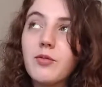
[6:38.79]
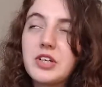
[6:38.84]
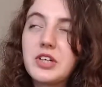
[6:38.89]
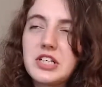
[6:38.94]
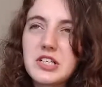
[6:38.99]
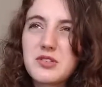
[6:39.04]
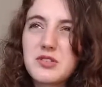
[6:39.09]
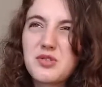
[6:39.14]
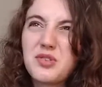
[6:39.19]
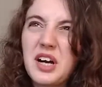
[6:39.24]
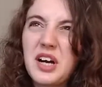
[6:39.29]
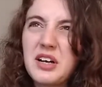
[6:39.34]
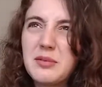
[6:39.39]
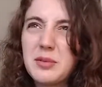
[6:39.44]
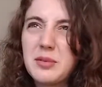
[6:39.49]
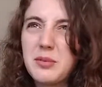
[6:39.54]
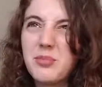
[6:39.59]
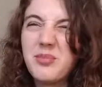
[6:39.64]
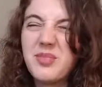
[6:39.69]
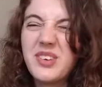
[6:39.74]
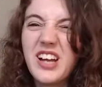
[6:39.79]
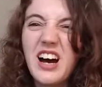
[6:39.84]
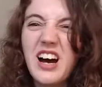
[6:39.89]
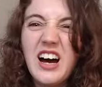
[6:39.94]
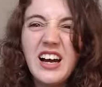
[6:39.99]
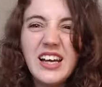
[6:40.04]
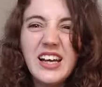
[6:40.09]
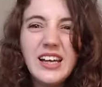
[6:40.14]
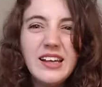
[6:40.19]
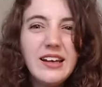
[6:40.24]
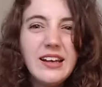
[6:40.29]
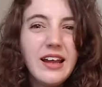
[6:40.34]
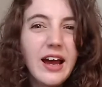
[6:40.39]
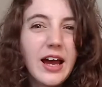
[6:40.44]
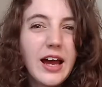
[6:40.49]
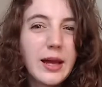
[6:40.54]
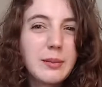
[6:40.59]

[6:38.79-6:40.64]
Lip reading: which is Fire Emblem 9, I'm